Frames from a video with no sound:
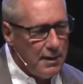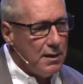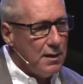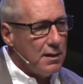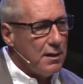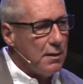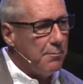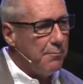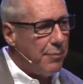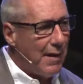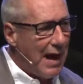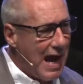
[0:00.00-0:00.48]

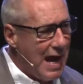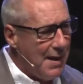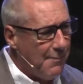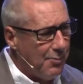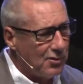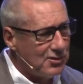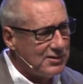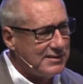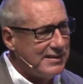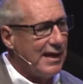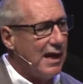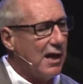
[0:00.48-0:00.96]
The
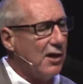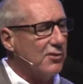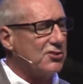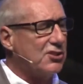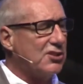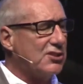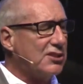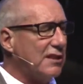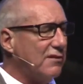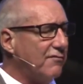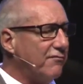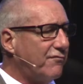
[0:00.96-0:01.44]
Bible tells
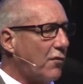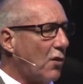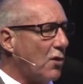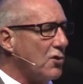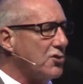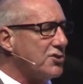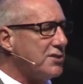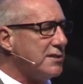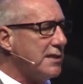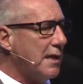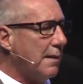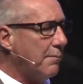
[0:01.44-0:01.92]
us in
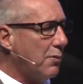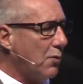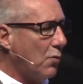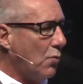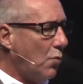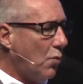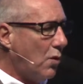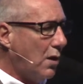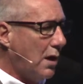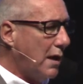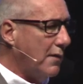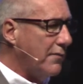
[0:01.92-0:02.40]
verse number
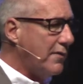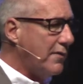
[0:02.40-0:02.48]
one